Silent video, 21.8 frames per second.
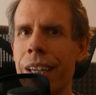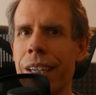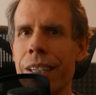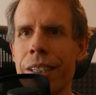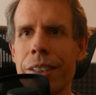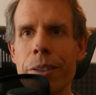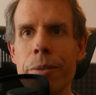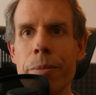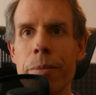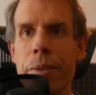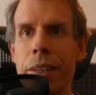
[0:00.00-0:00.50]

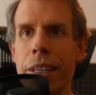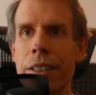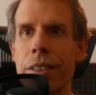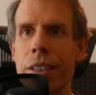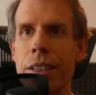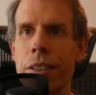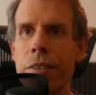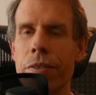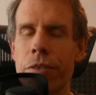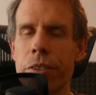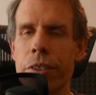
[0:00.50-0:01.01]
So that's
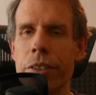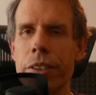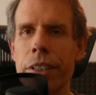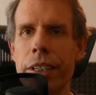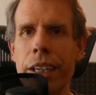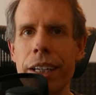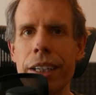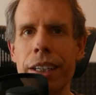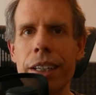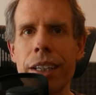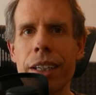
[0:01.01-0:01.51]
it for
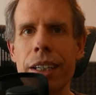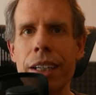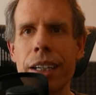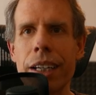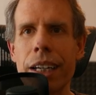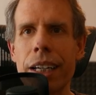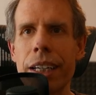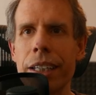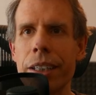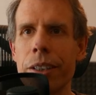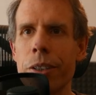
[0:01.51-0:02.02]
today.
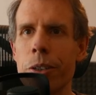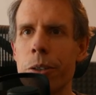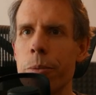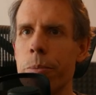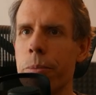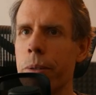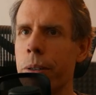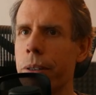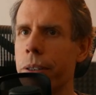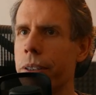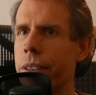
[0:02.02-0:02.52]
I
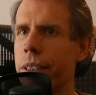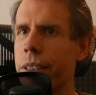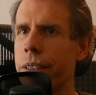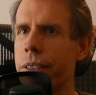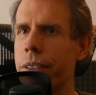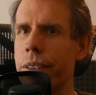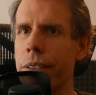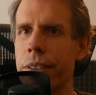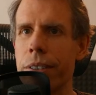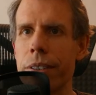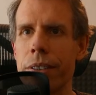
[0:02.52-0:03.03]
hope
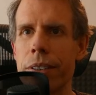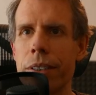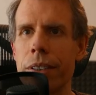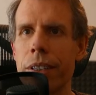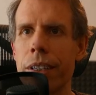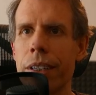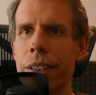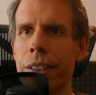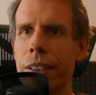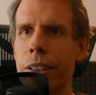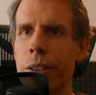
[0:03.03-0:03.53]
this is
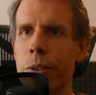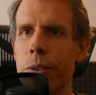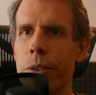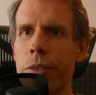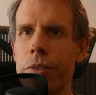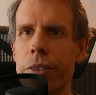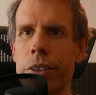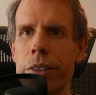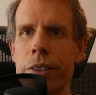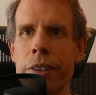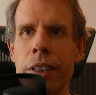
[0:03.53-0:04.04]

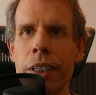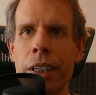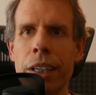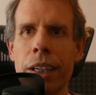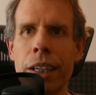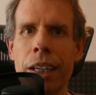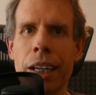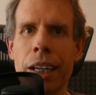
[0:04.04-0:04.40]
useful.